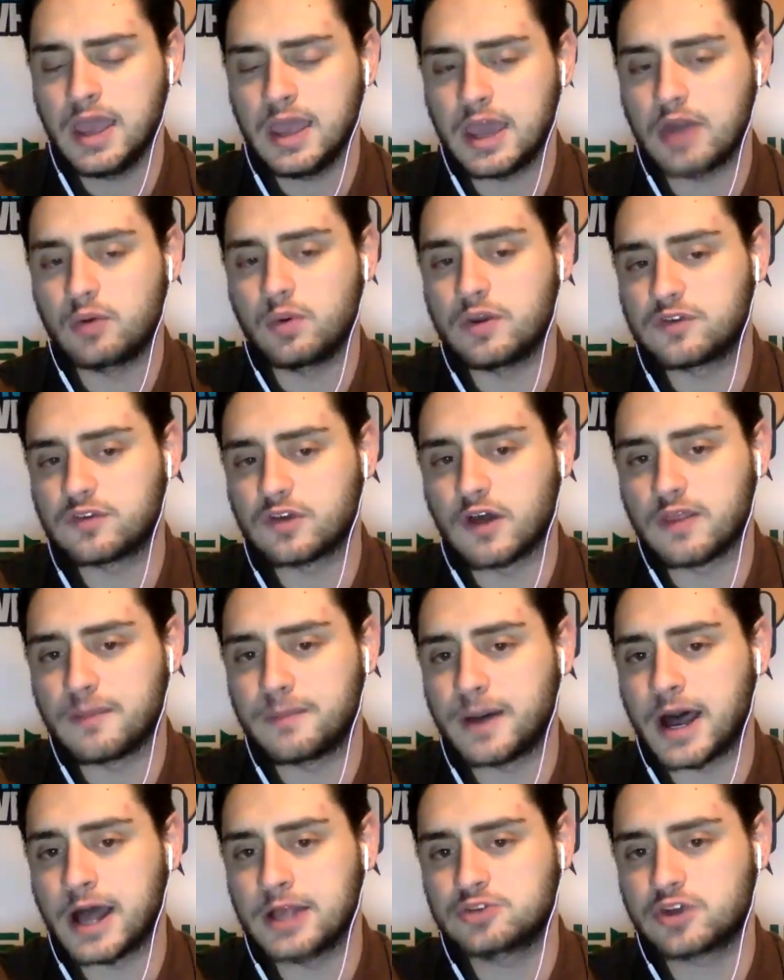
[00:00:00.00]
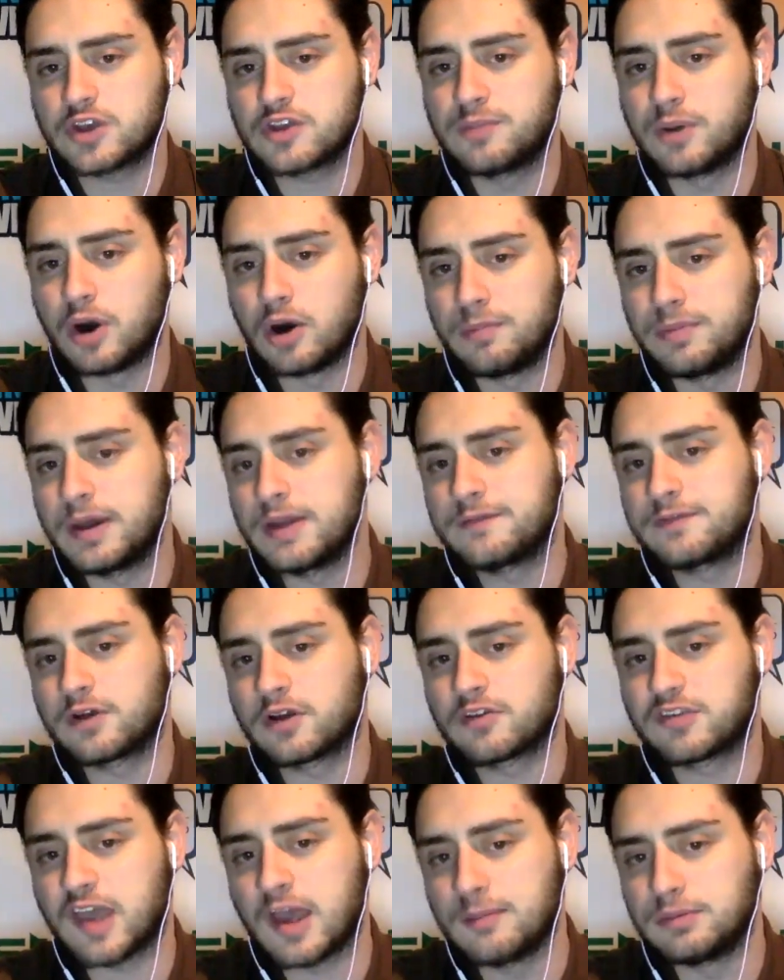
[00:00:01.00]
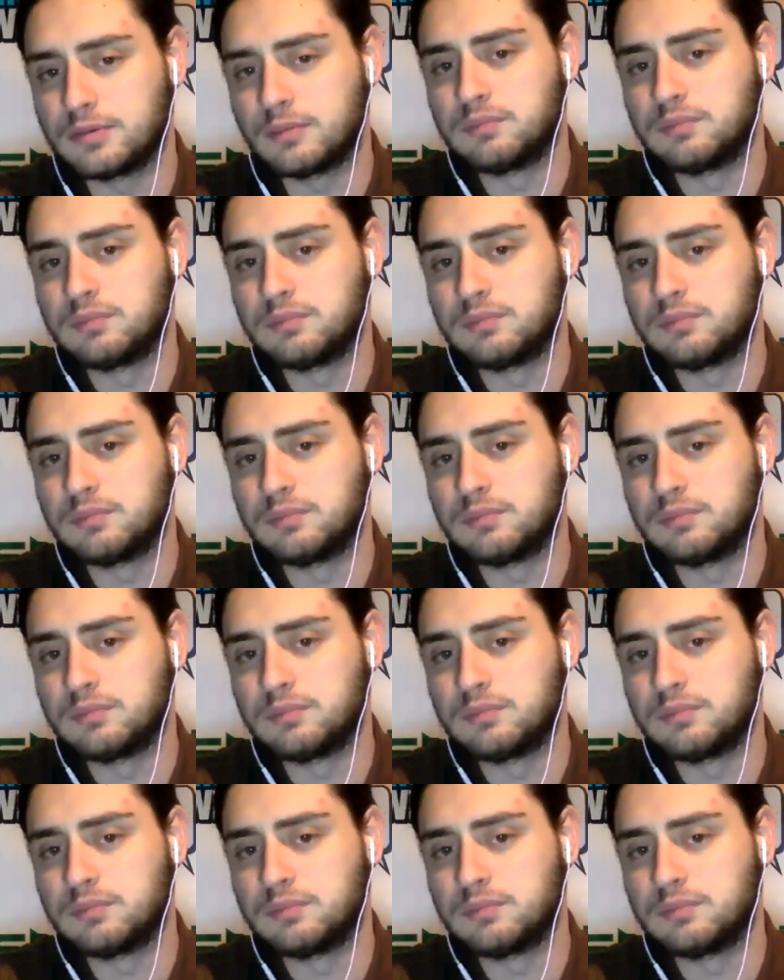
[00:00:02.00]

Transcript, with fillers: And we saw the Padres bullpen, for example,